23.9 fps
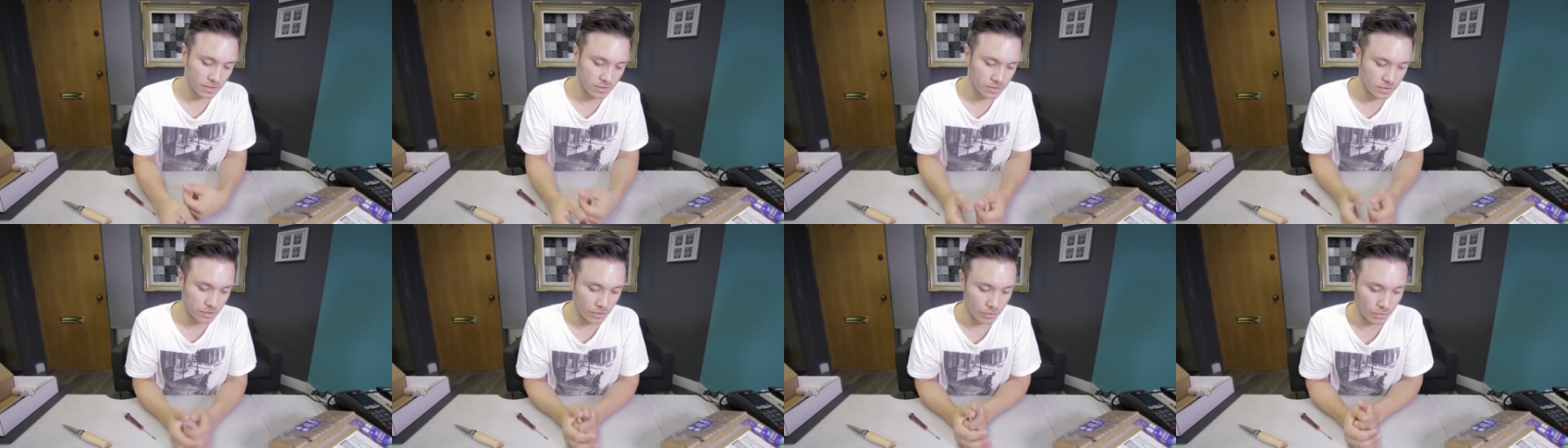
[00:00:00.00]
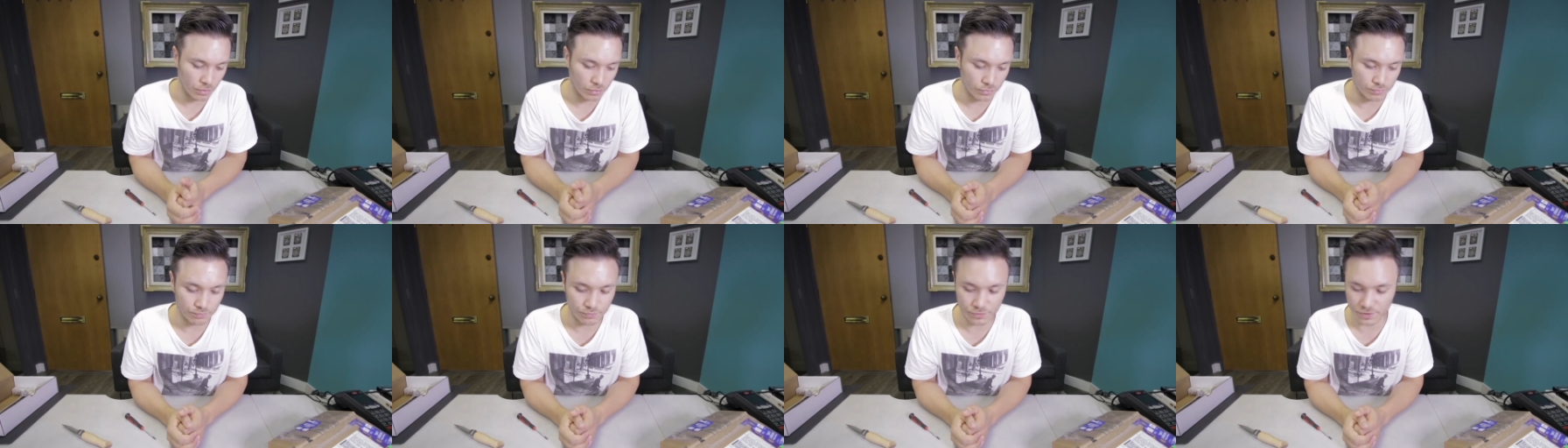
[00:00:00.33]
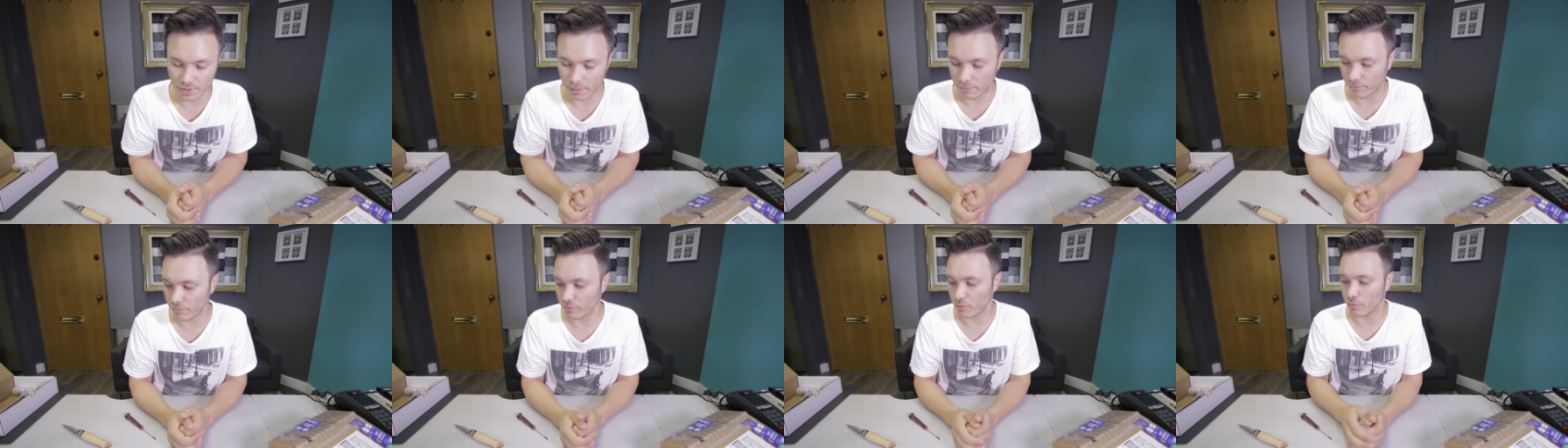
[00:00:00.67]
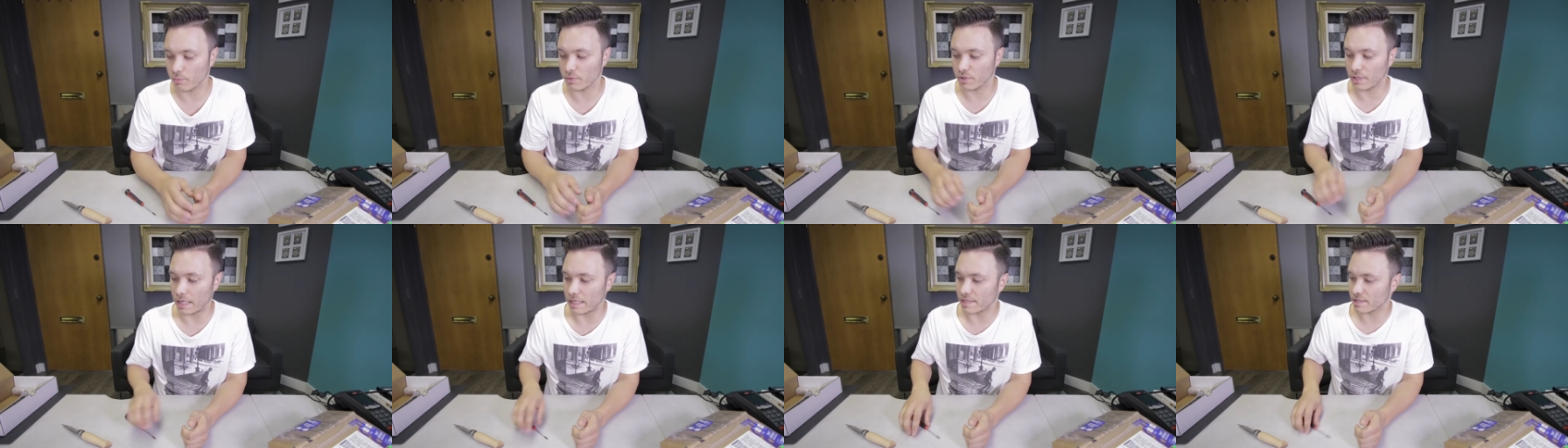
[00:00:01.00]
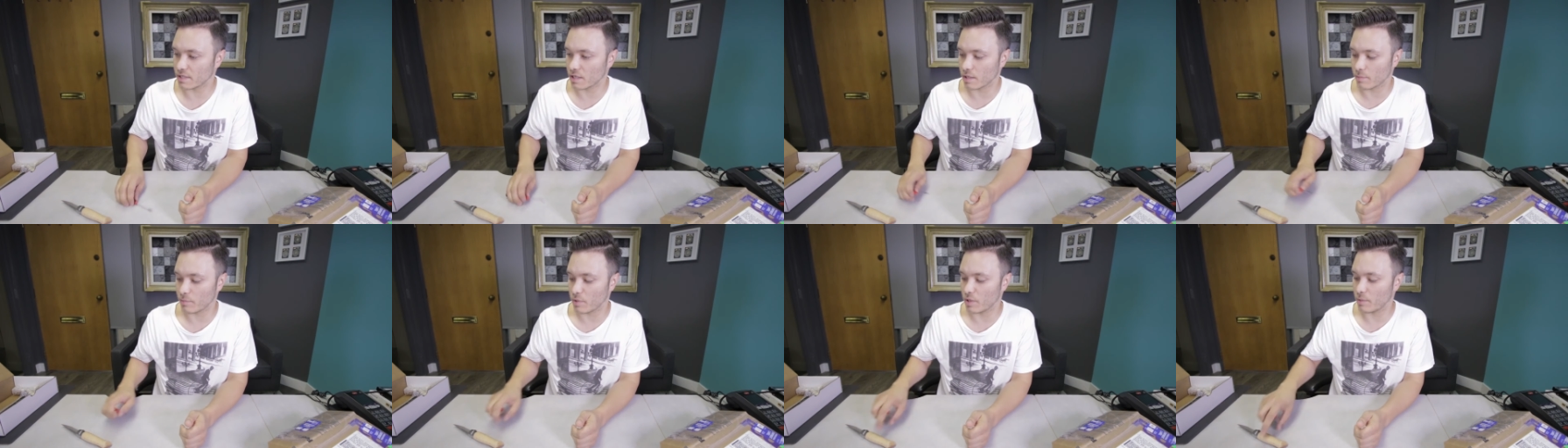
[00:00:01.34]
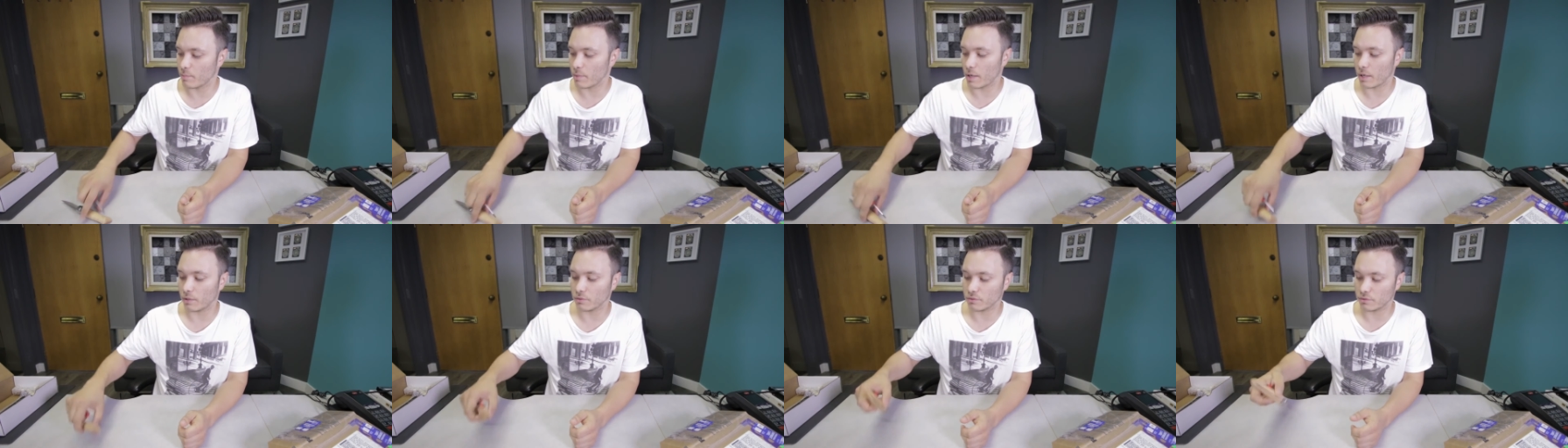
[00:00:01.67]
so some of you have been asking me
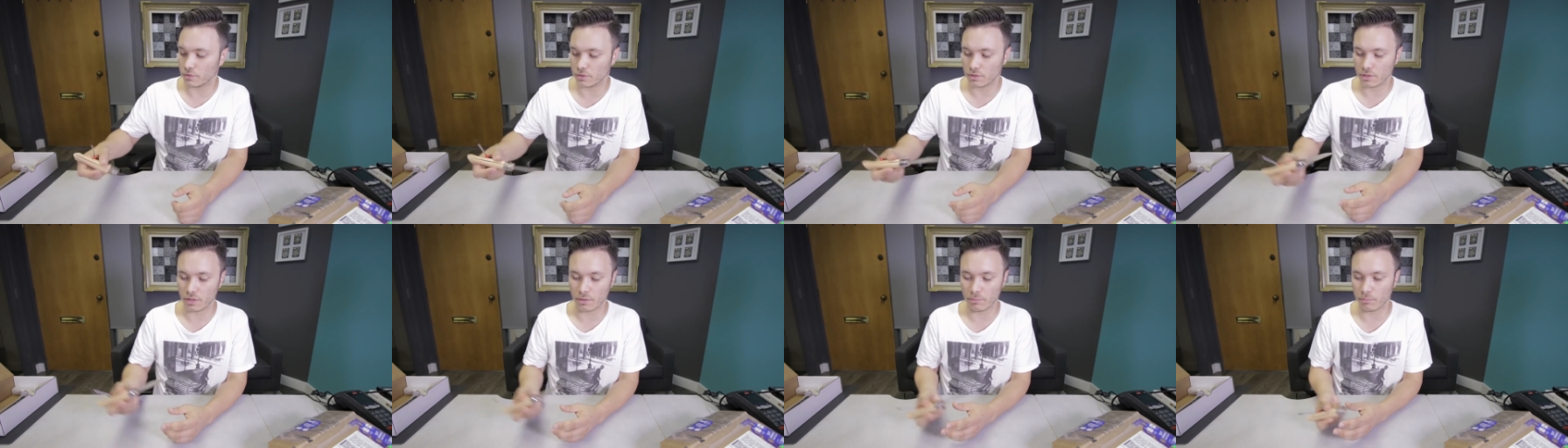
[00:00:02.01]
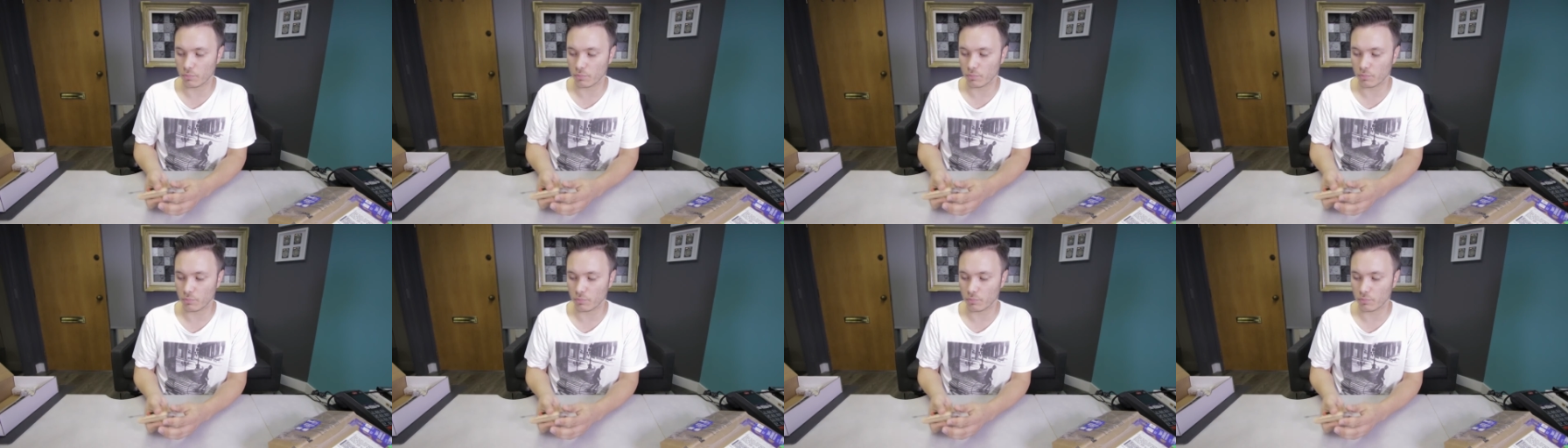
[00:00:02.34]
about uh,